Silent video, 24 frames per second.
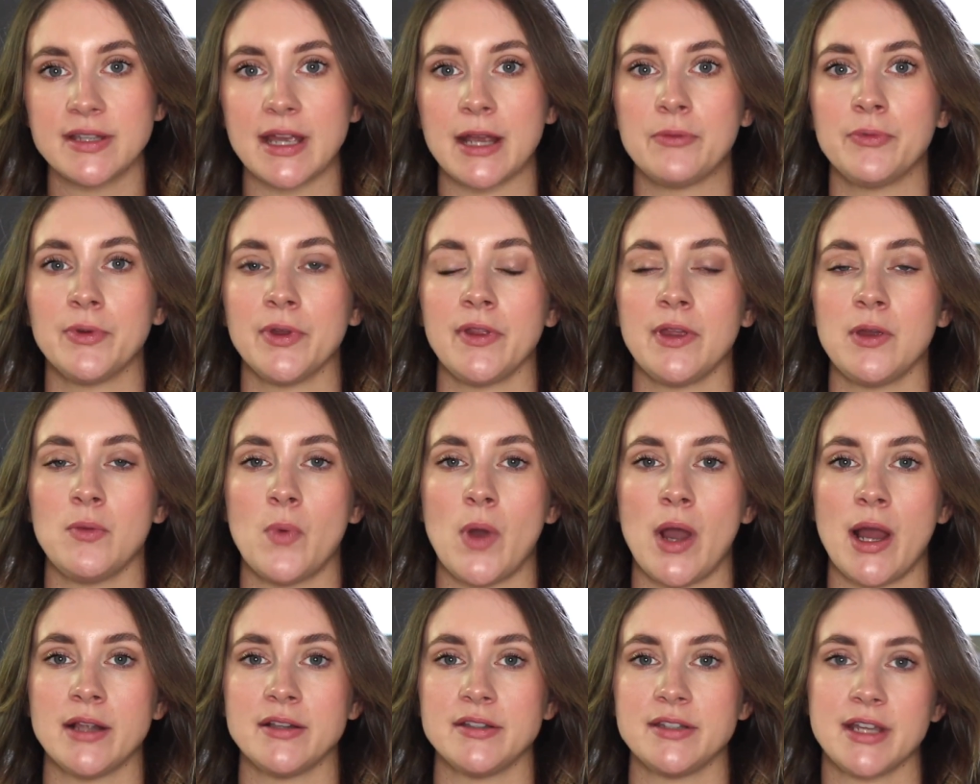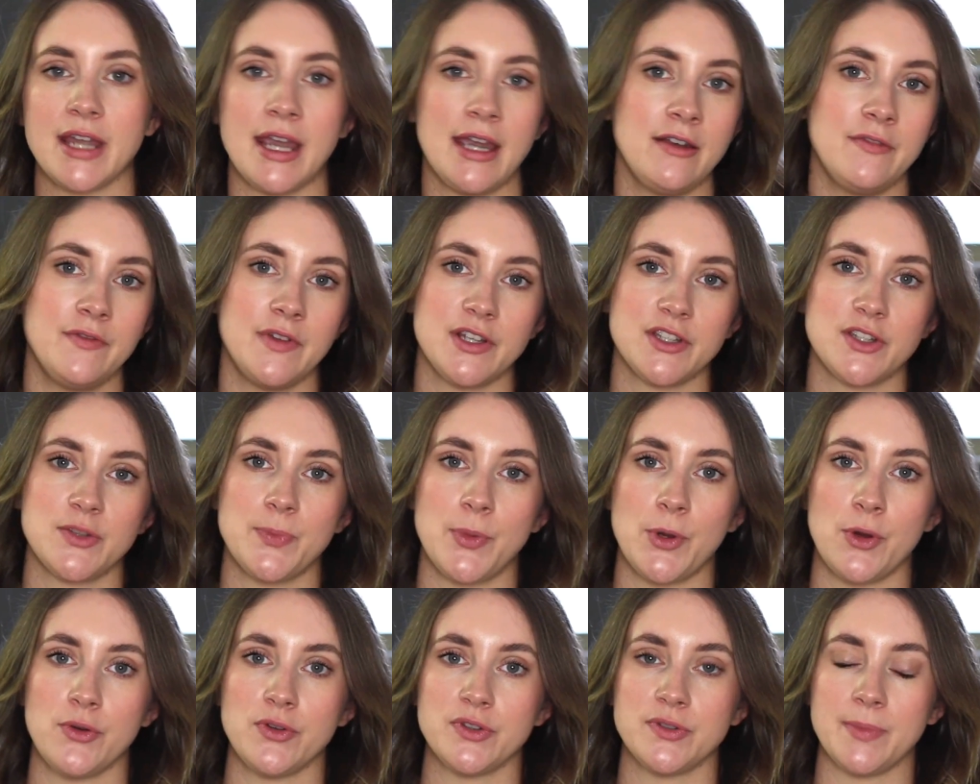I really want to kind of
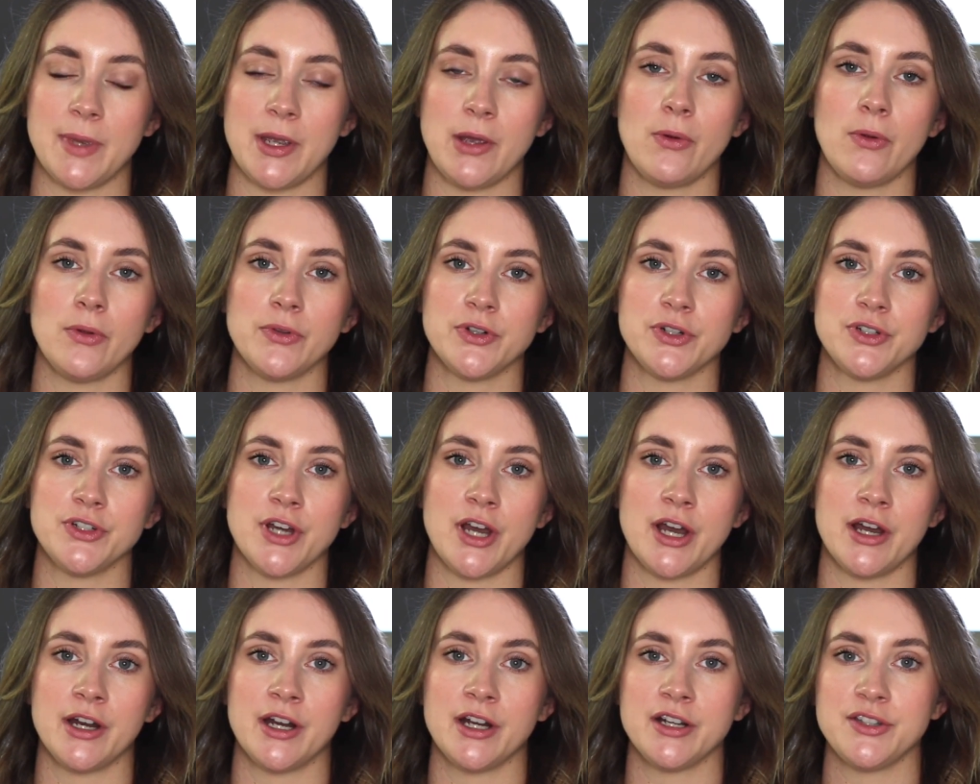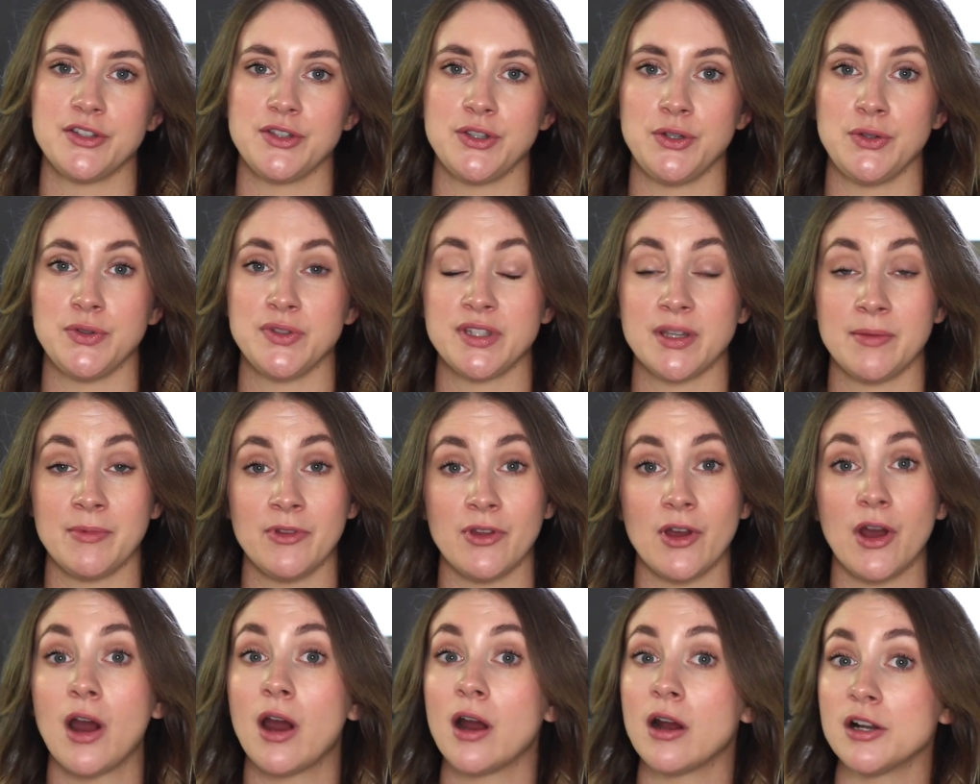expose my older daughter to some of
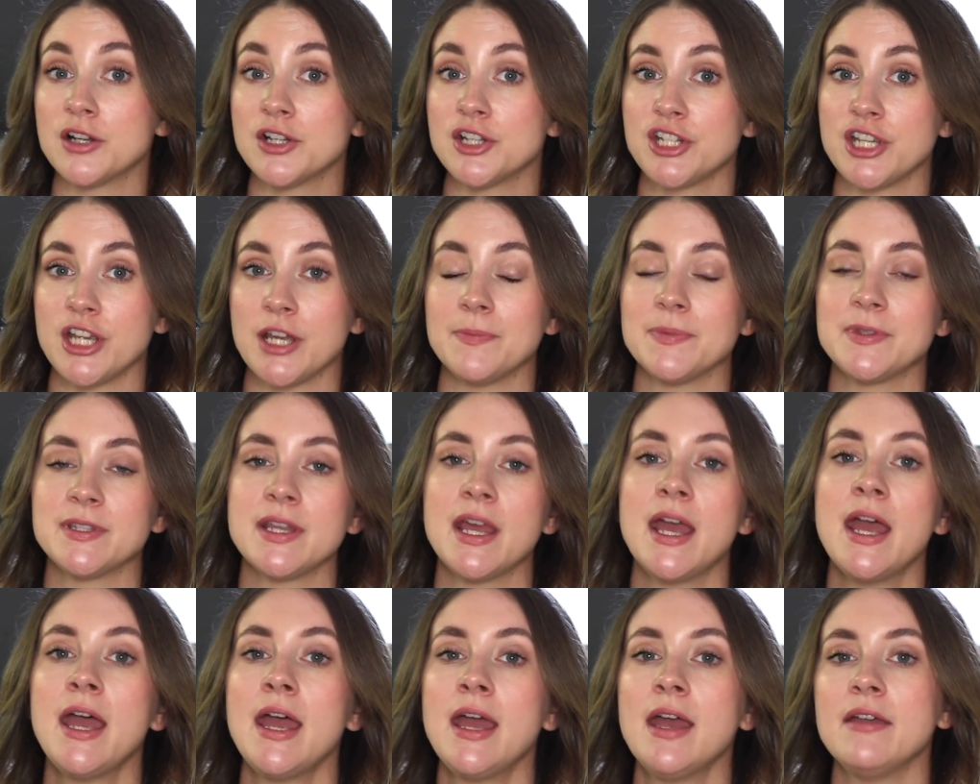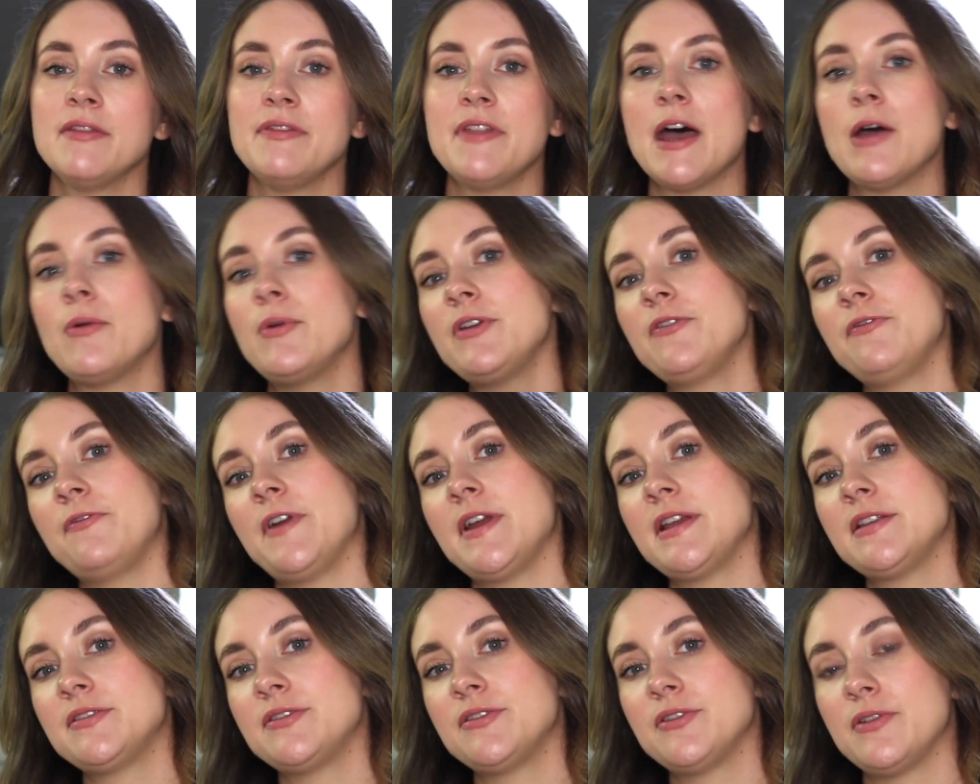the hardships that we
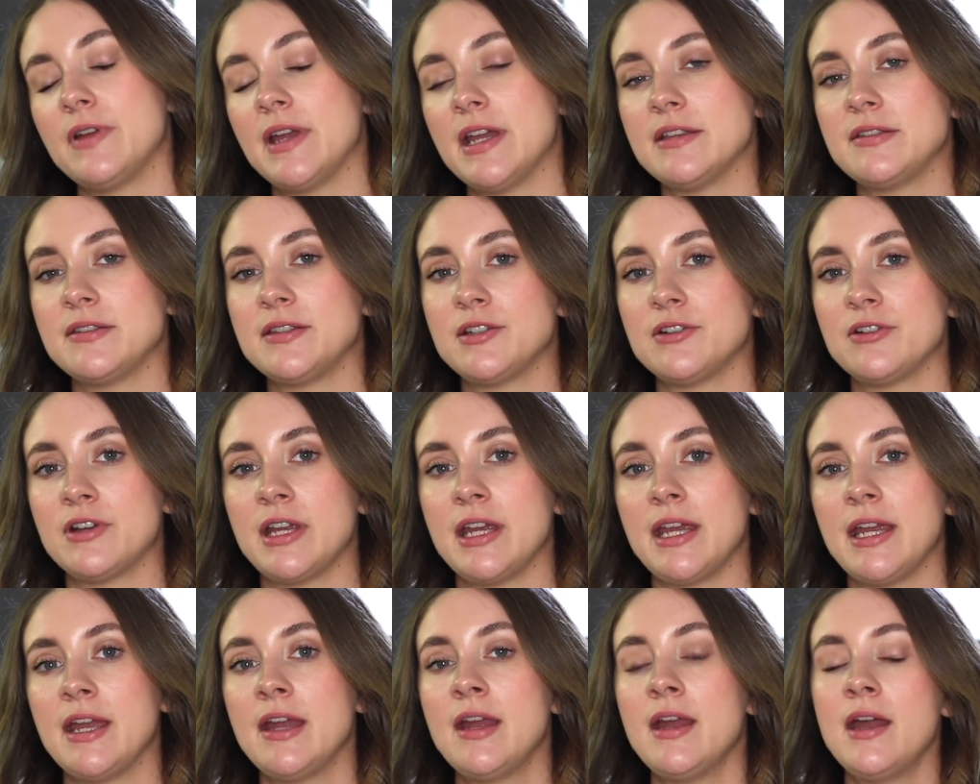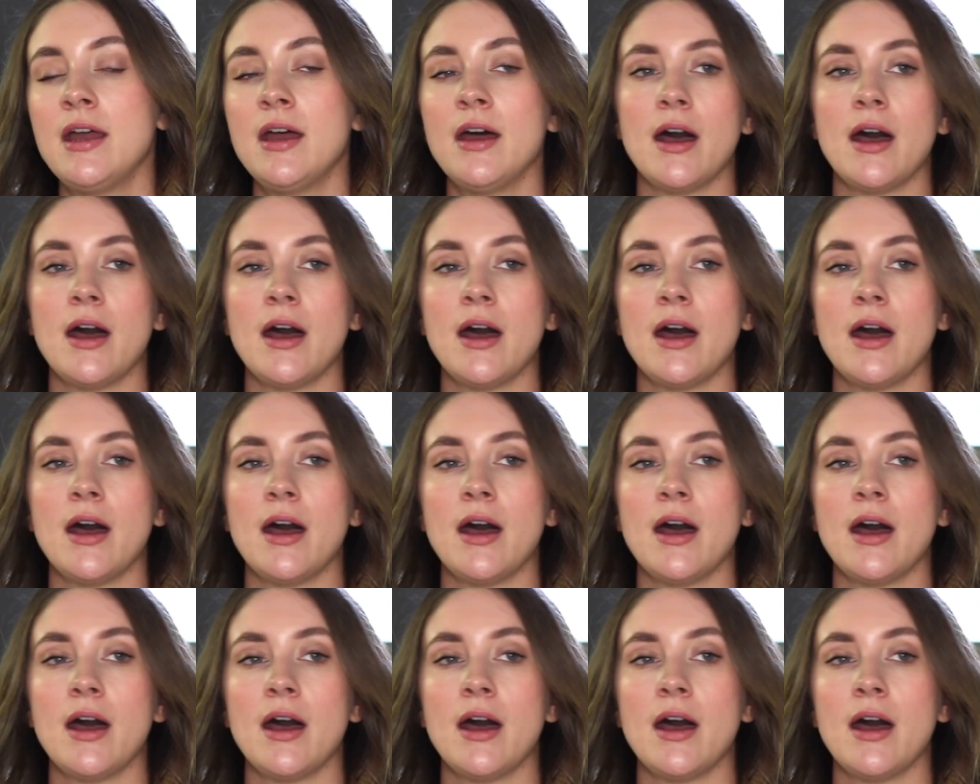face through history.